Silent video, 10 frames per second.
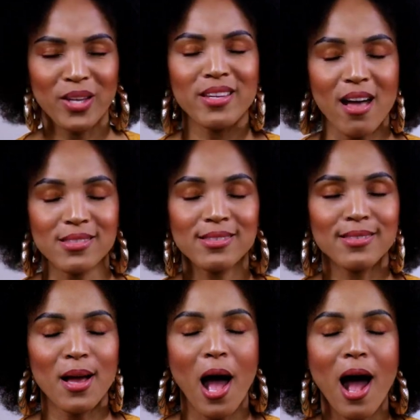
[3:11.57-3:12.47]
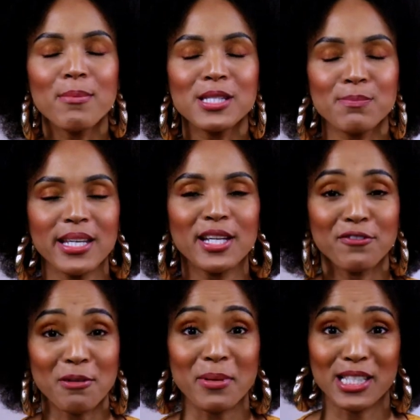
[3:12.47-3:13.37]
Yes. I'm
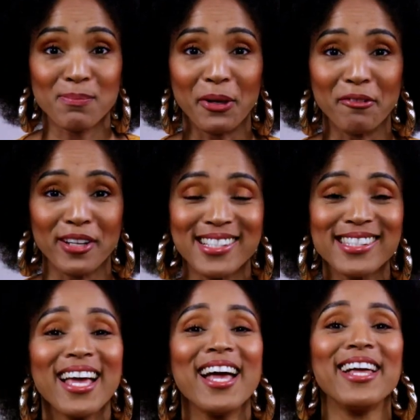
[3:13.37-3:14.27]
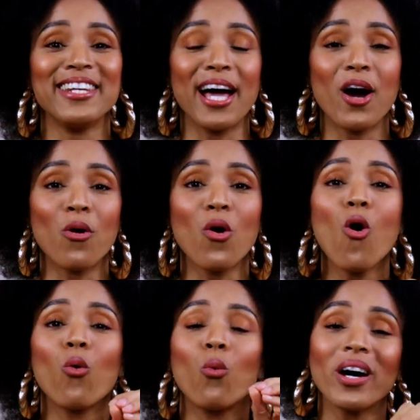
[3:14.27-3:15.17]
speaking from experience. Now,
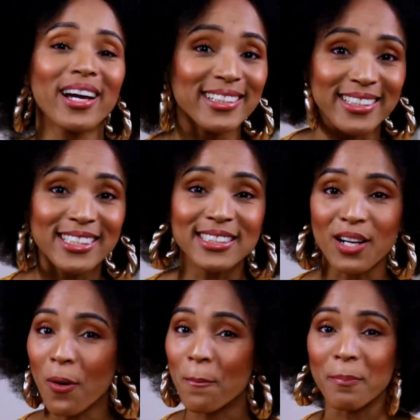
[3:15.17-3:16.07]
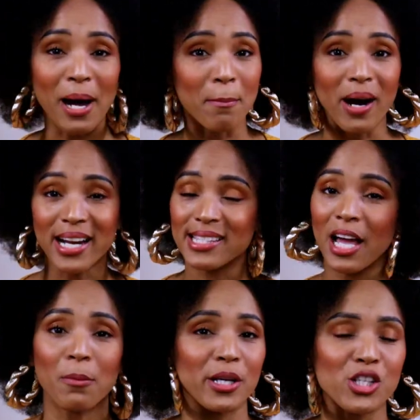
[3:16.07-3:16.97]
what I did to combat my
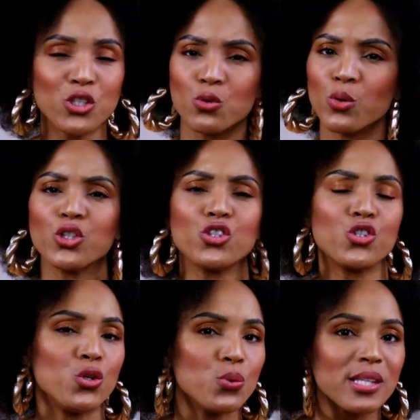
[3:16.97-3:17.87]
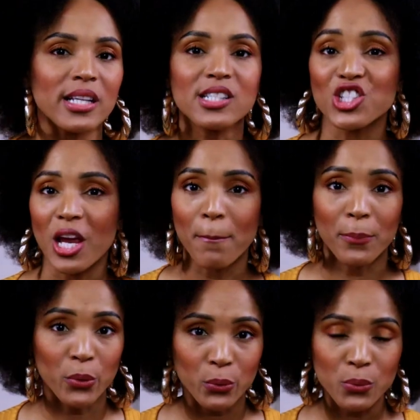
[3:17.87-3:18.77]
scalp issues was using
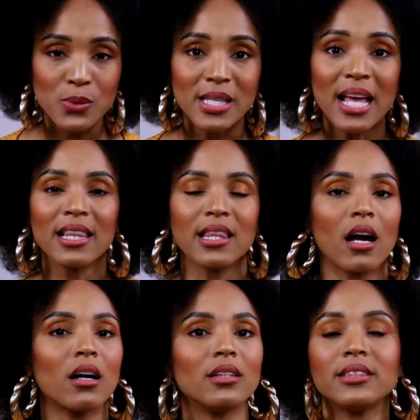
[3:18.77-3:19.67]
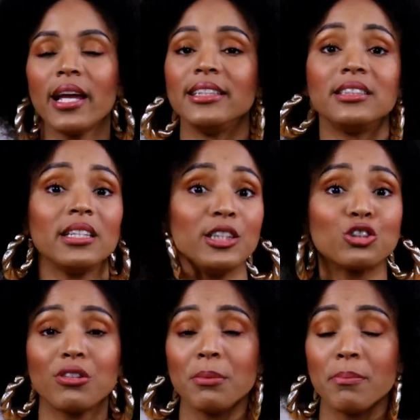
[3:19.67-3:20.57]
shampoos that contain tea
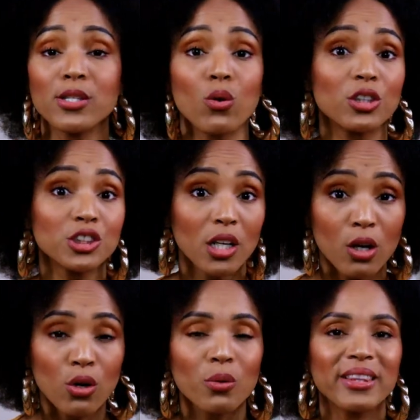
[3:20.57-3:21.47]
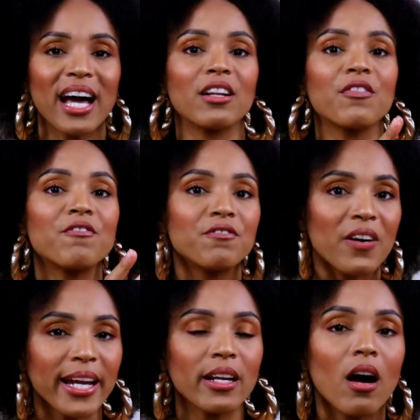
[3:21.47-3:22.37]
tree, mint, or charcoal that
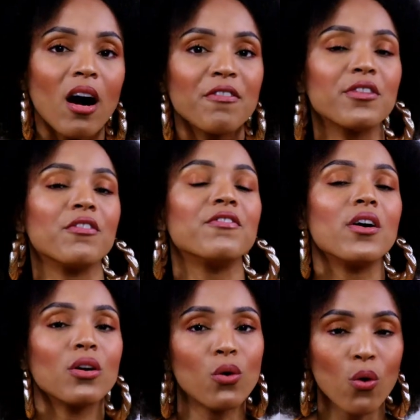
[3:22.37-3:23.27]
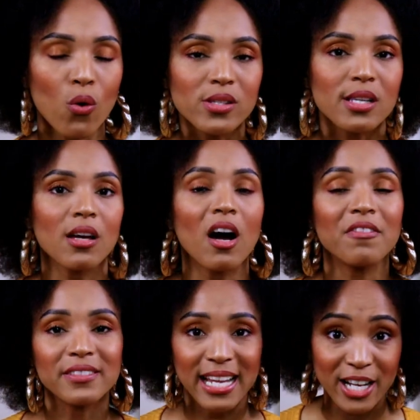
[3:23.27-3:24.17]
fight off the fungal causes
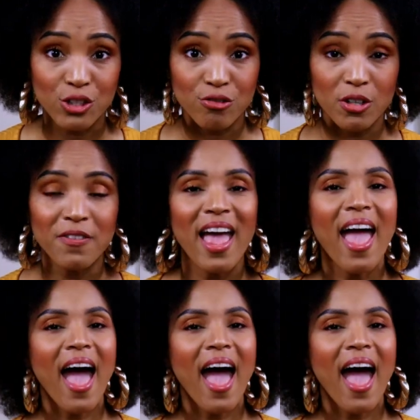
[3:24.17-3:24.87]
of dandruff,